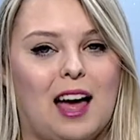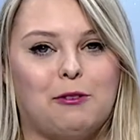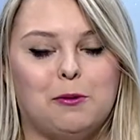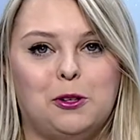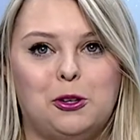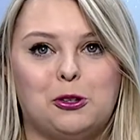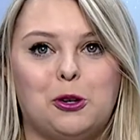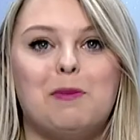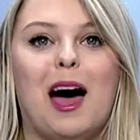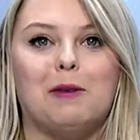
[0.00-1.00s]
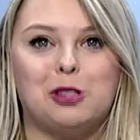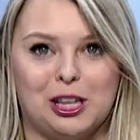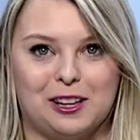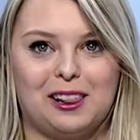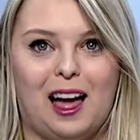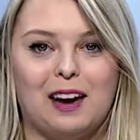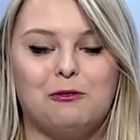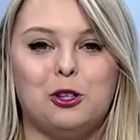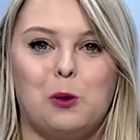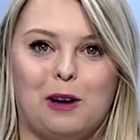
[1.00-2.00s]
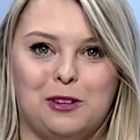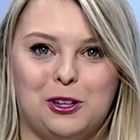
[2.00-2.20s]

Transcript: Live from the newsroom, I'm Shayla Klein for 12